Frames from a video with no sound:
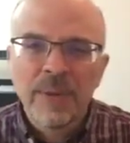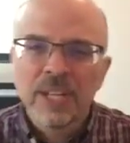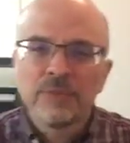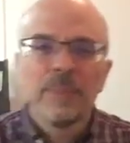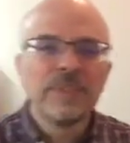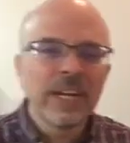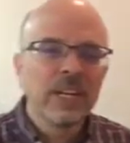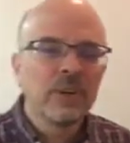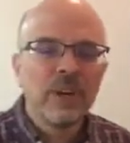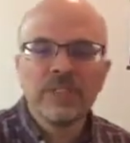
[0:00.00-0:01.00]
And it's from
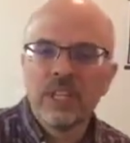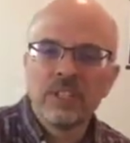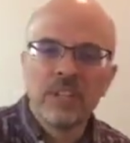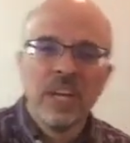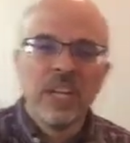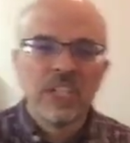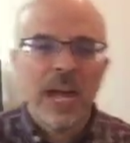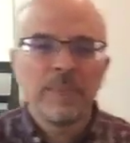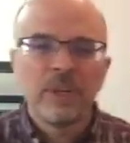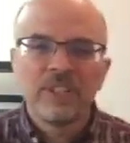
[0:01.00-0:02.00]
2 Corinthians
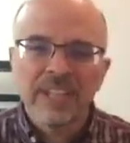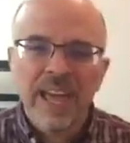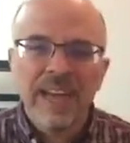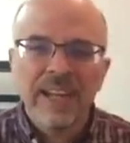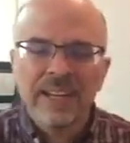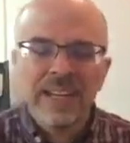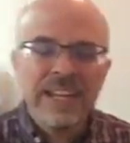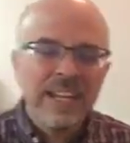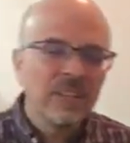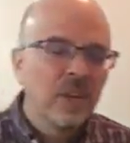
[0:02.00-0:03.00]
chapter 10, and
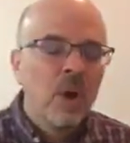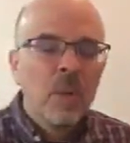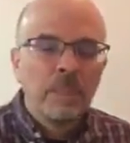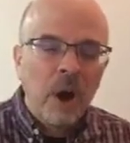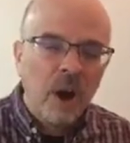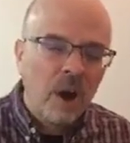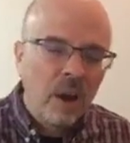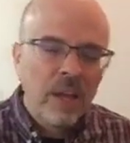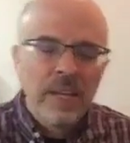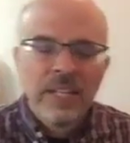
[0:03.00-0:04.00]
in it,
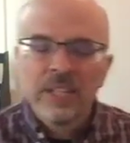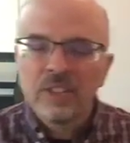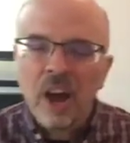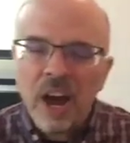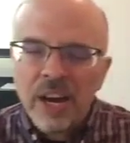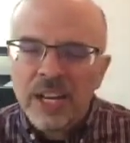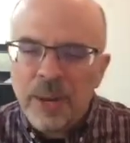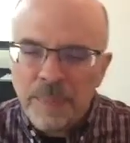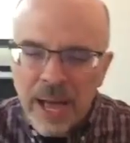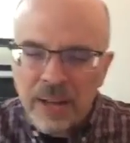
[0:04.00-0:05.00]
Paul is talking
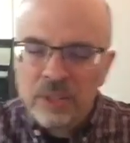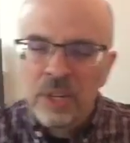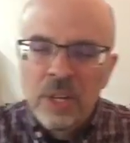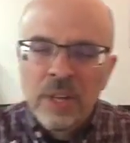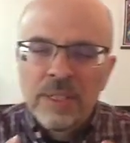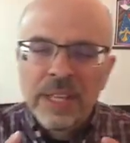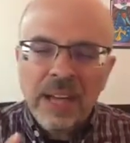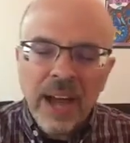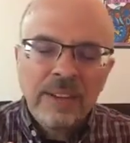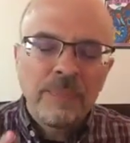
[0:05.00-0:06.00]
about the
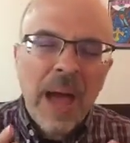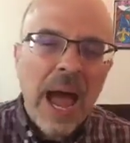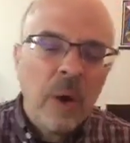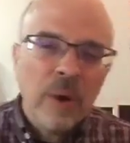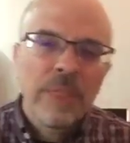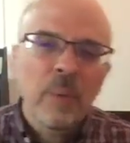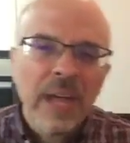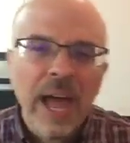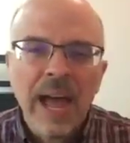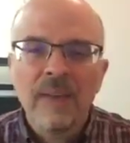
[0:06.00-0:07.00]
kind of power that we
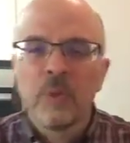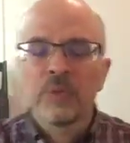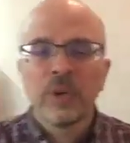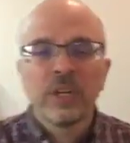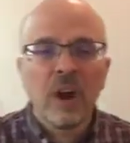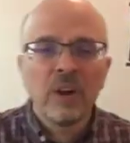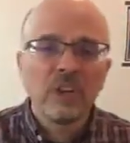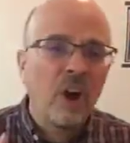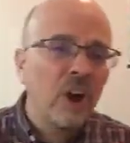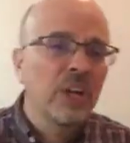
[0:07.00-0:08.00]
have with regard to
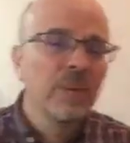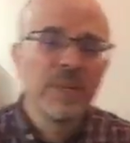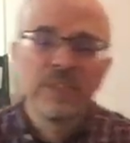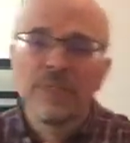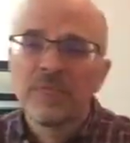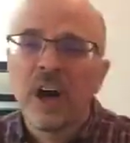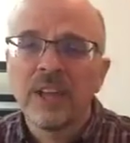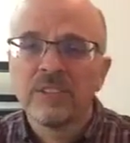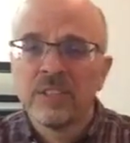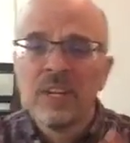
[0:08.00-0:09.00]
arguments and
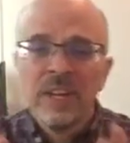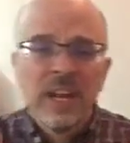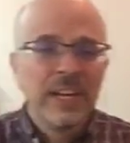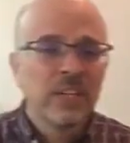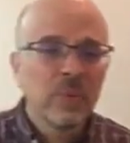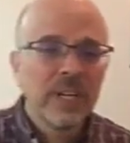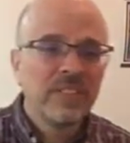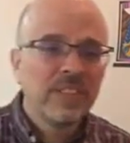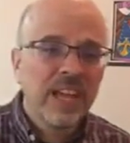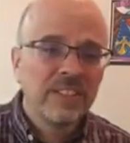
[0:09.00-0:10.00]
thoughts. And here's what he says.